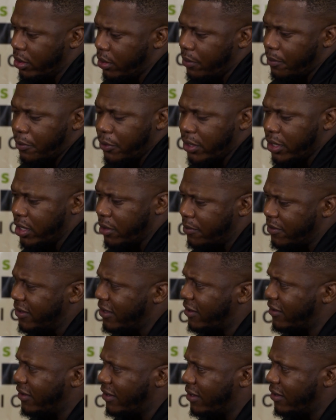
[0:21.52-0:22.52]
in a pretty good
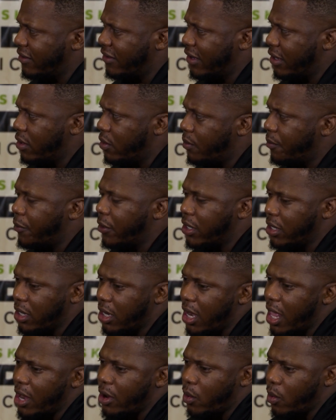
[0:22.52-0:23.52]
position this year. We're putting in a
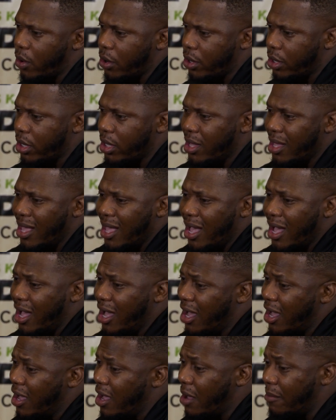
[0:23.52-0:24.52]
lot of work.
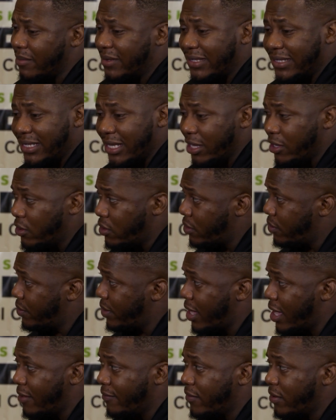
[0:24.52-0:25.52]
Uh, I'm senior
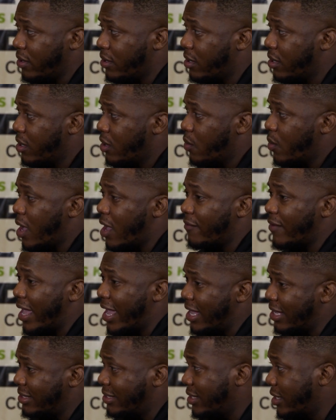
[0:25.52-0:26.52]
heavy. We have
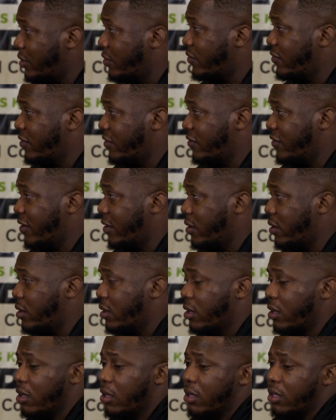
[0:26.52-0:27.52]
eight seniors this year.
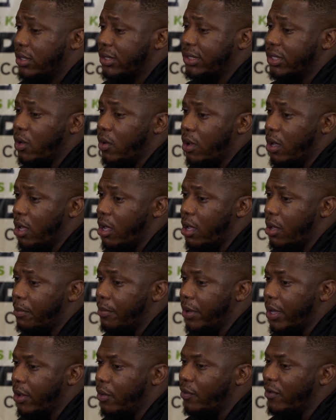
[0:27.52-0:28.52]
So,
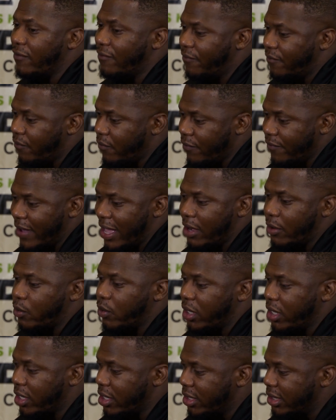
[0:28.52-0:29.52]
um, but we've, we've had a
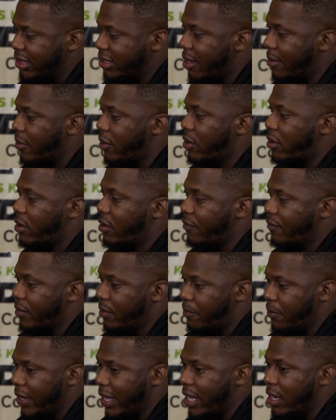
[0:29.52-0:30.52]
really good summer. We've
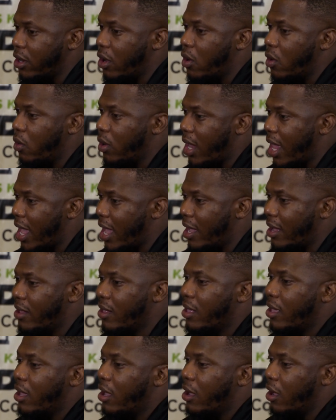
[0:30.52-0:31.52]
been playing a whole lot.
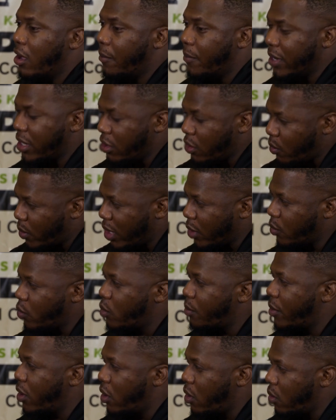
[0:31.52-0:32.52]
Uh, been in the weight
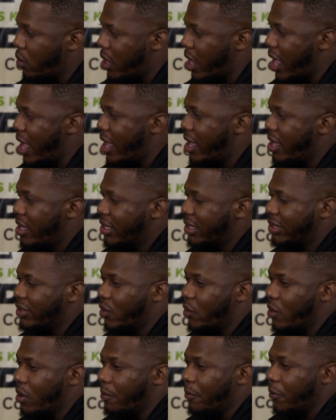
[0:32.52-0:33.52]
room a whole lot,
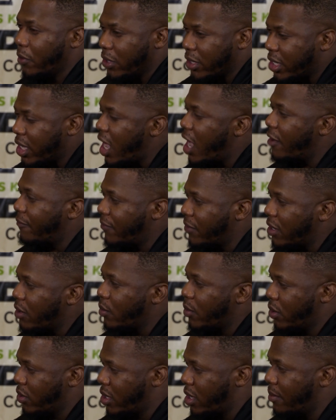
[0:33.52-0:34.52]
so I'm pretty
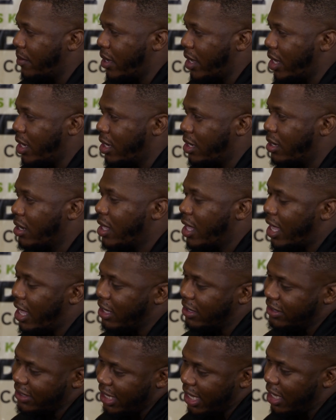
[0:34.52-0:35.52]
confident we've come in and,
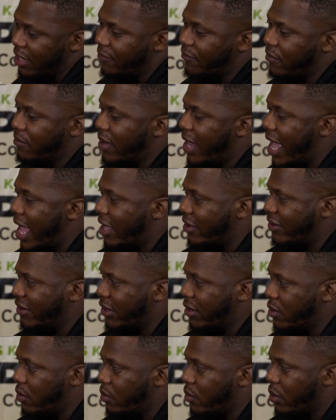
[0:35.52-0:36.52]
and changed from last
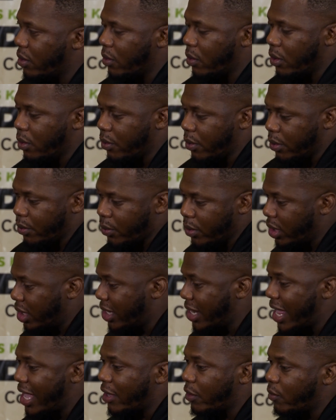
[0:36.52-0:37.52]
year. We, we, weren't really
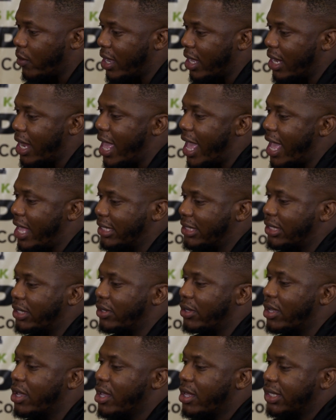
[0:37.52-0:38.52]
that great last
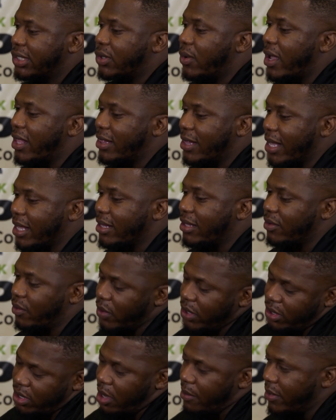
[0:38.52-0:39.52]
year, so I think that
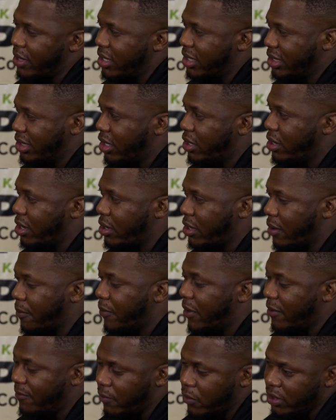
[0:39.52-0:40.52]
we come in this year and
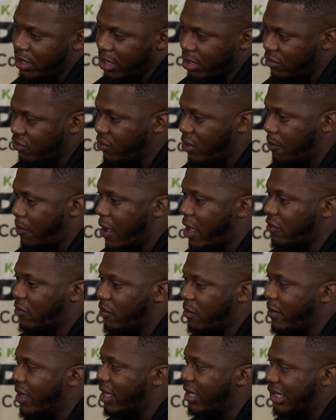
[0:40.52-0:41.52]
compete for a district,
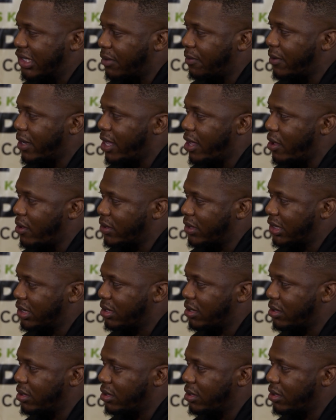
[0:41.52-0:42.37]
possibly make it to the playoffs.